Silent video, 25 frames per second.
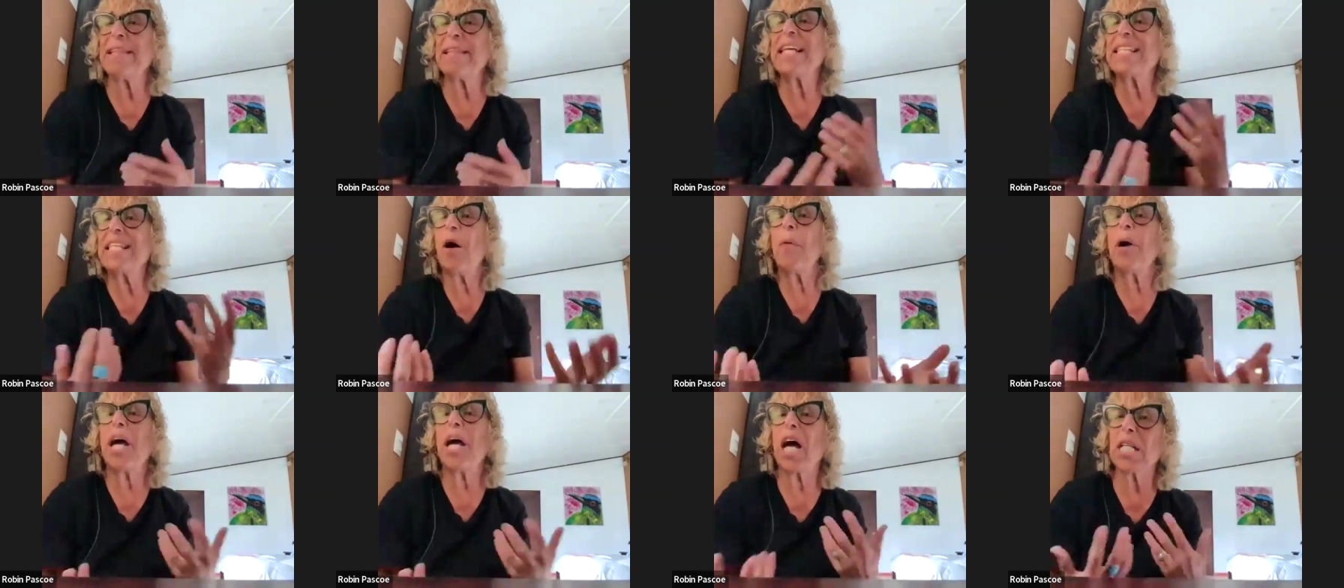That's
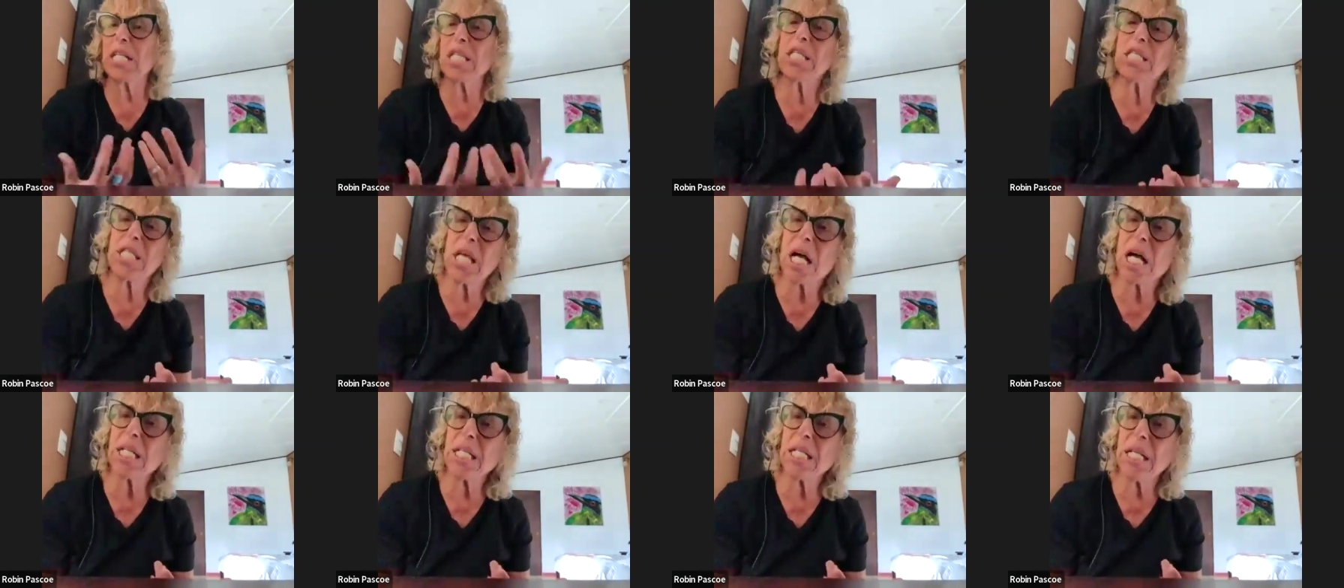how I got
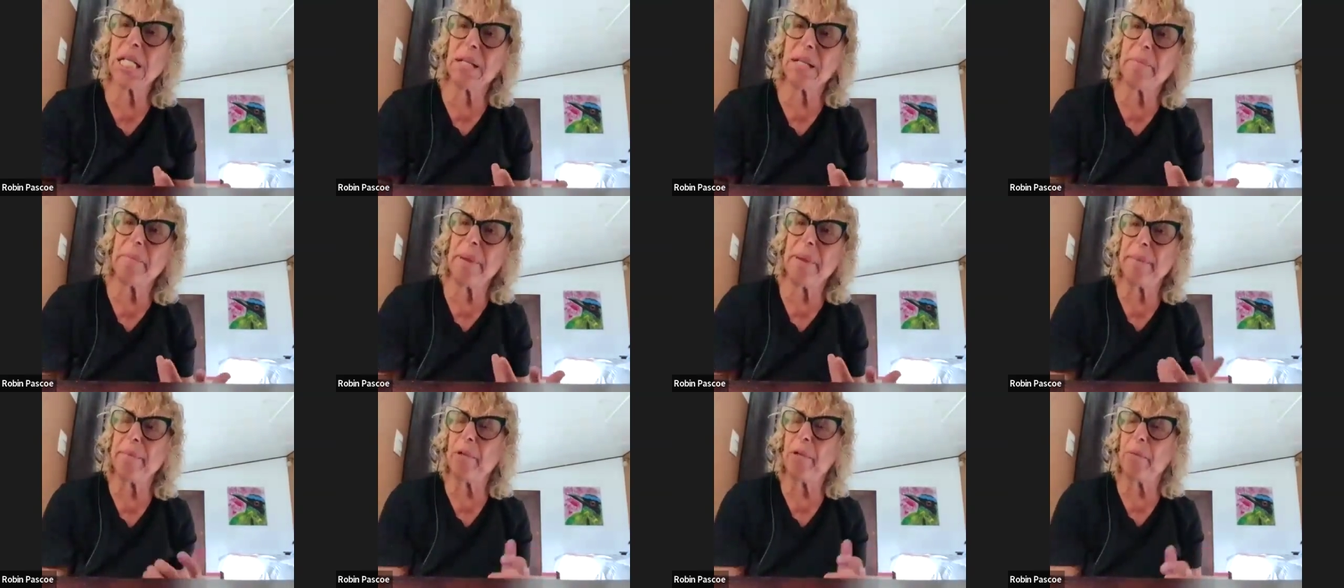sucked into
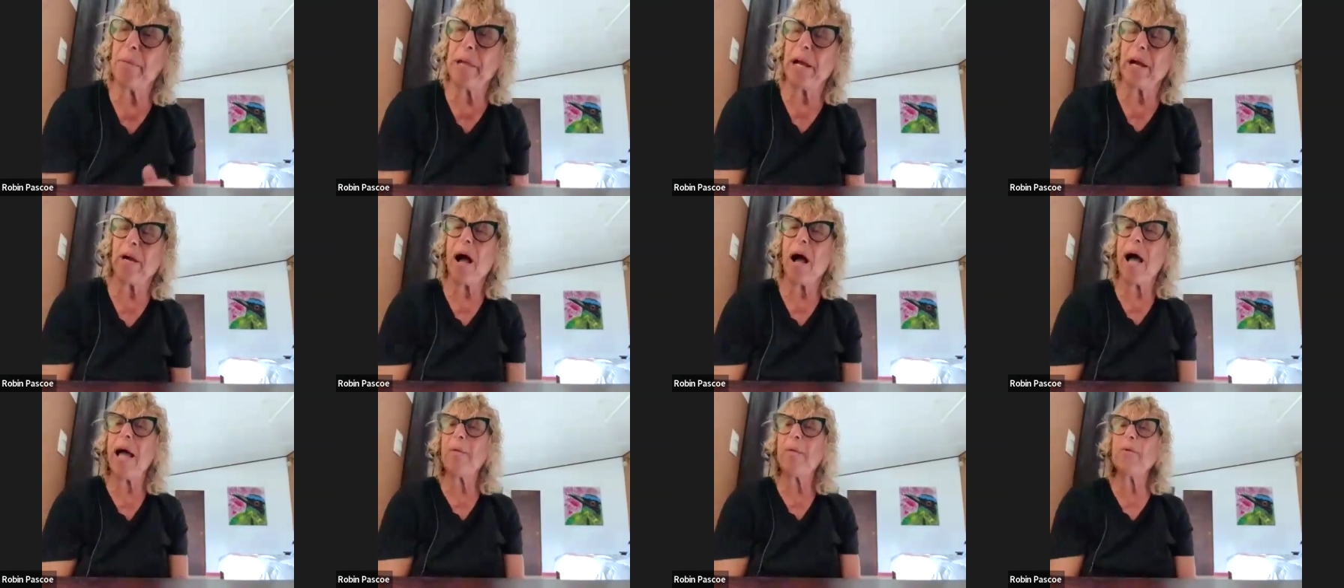Maple Bear.
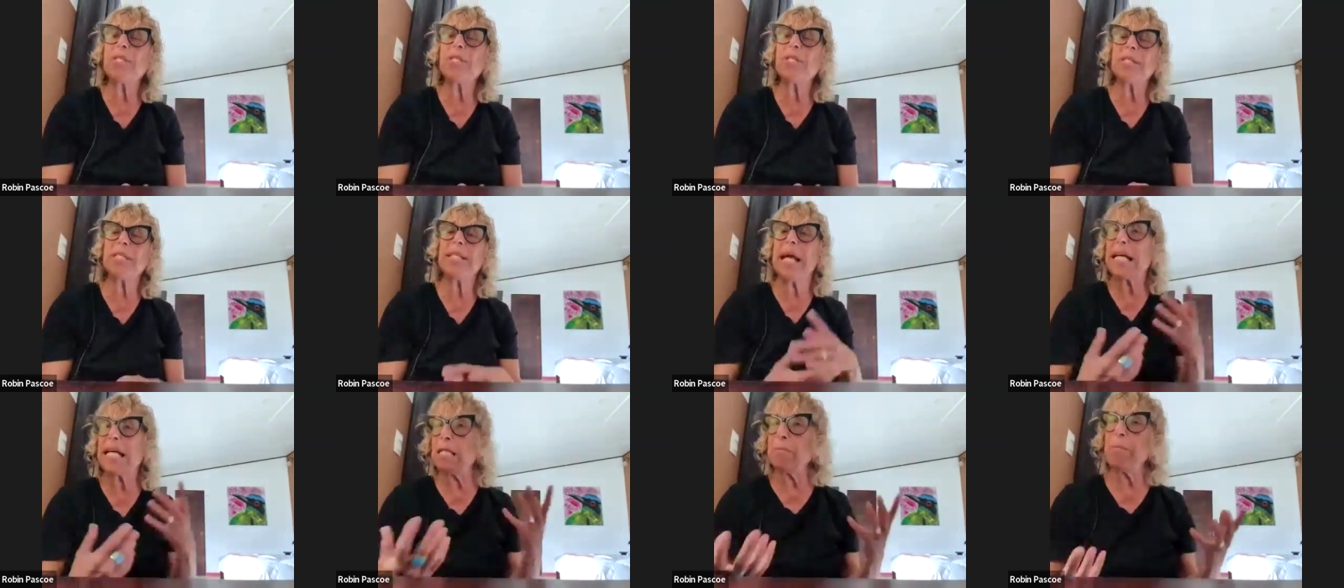I was the
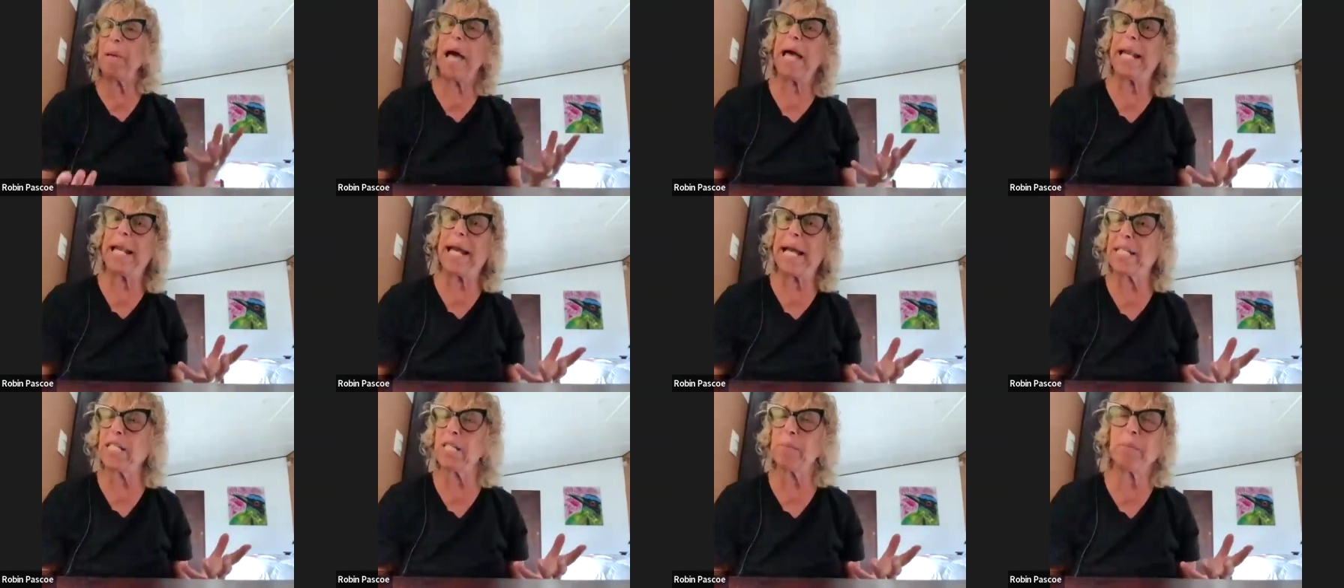expat
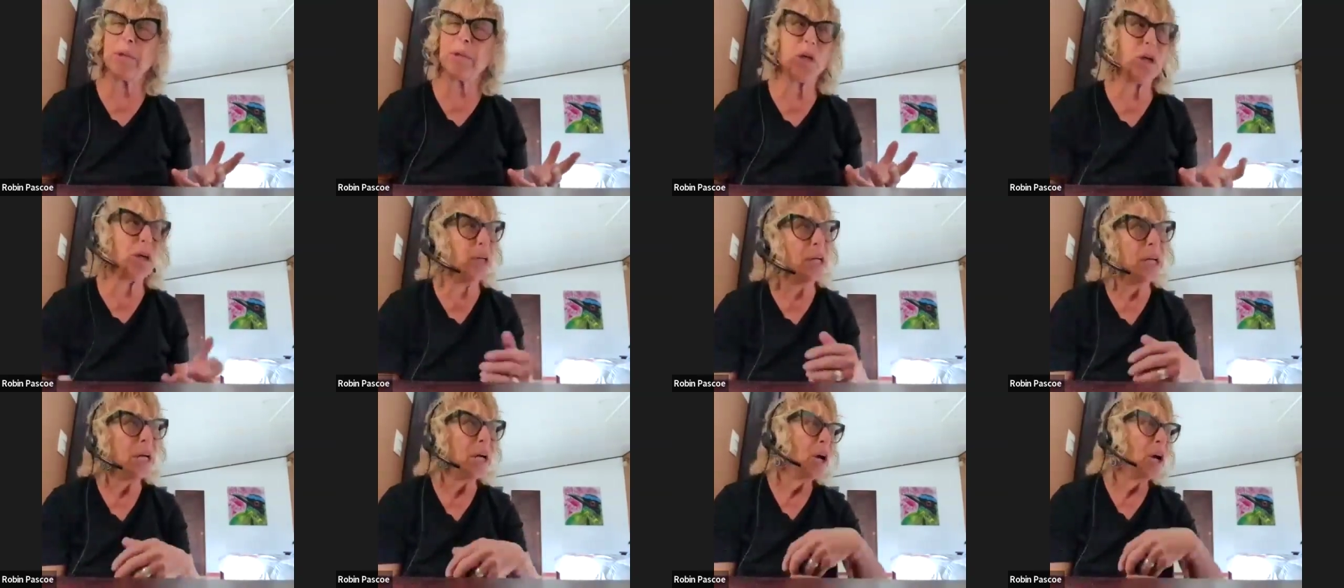
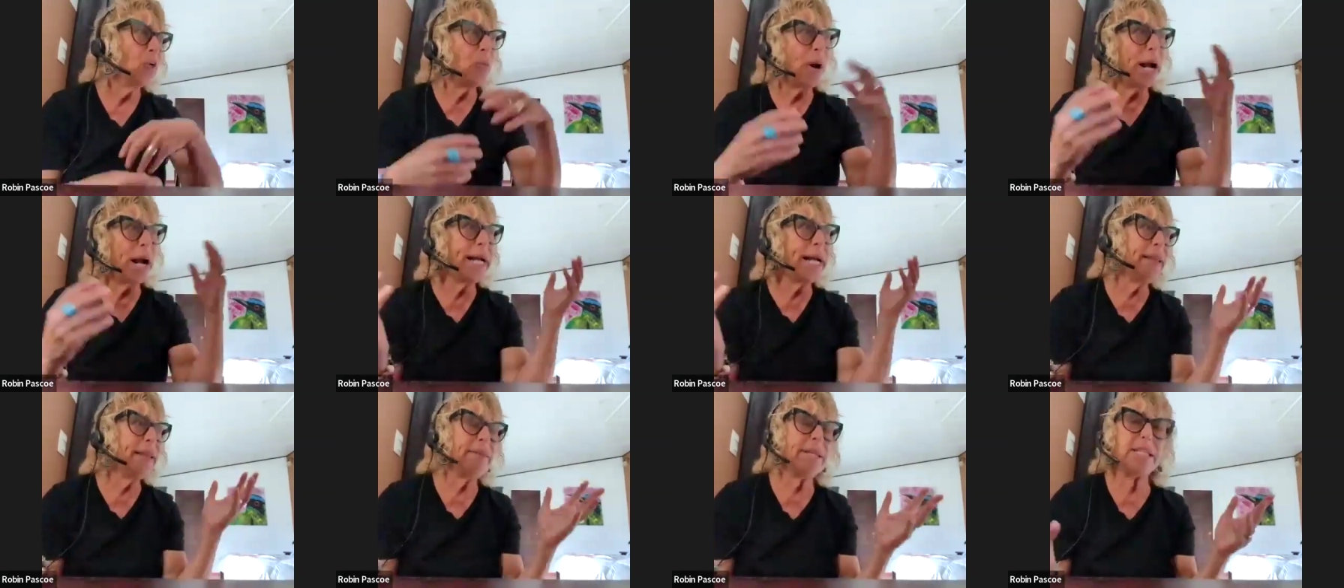expert
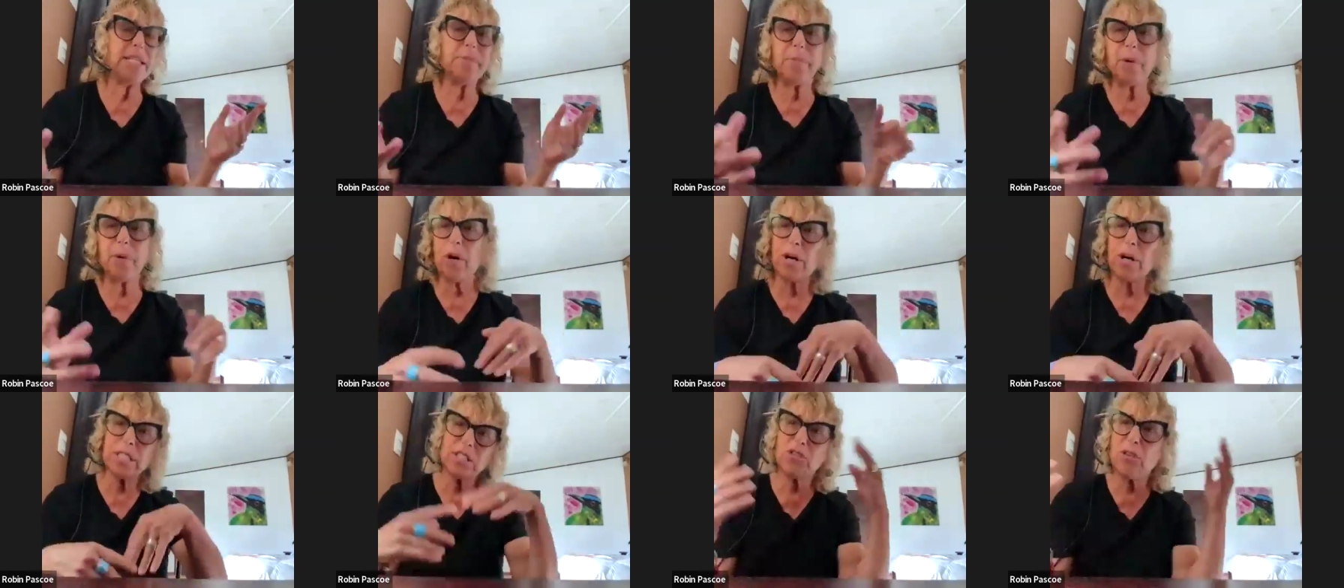writing these
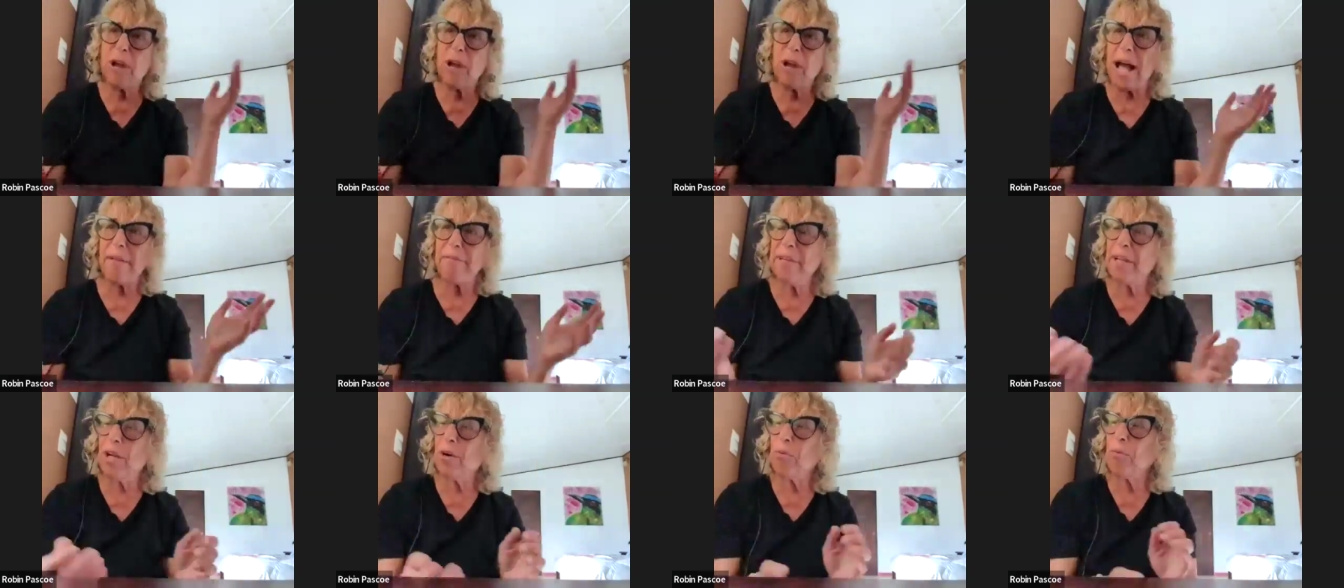books,
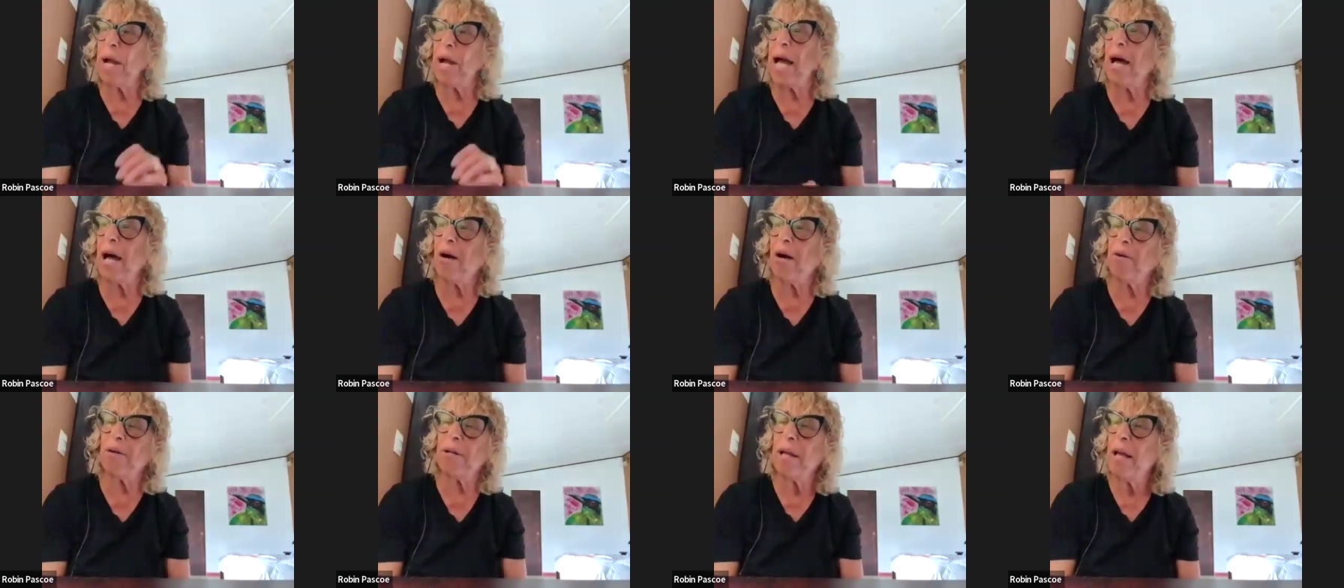traveling
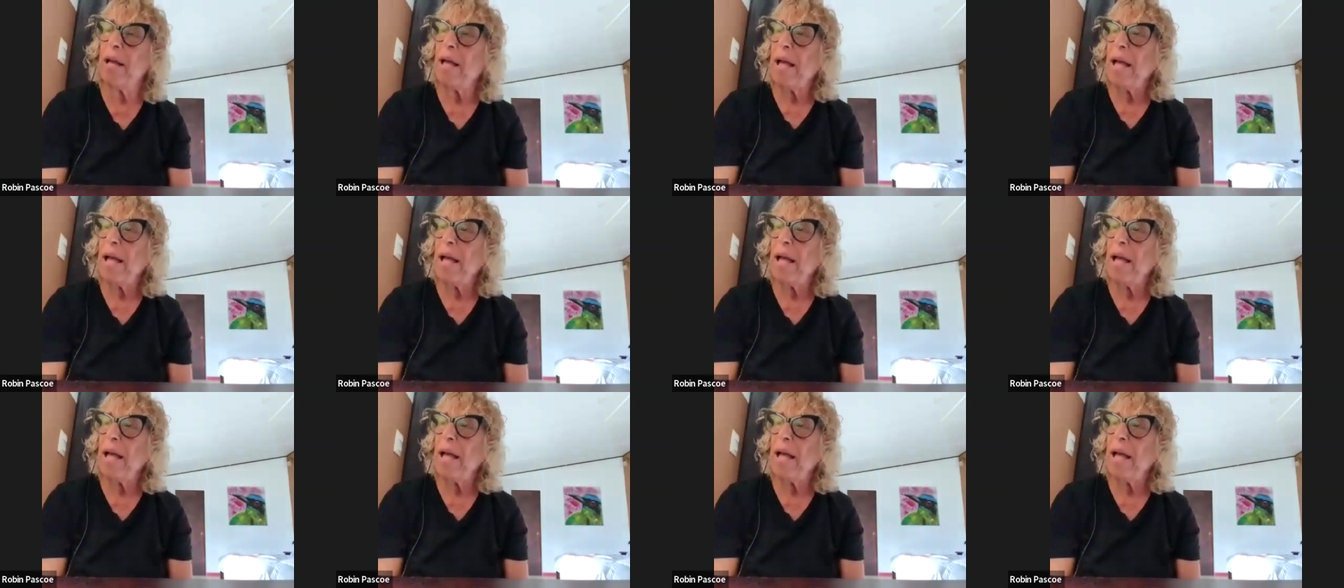around,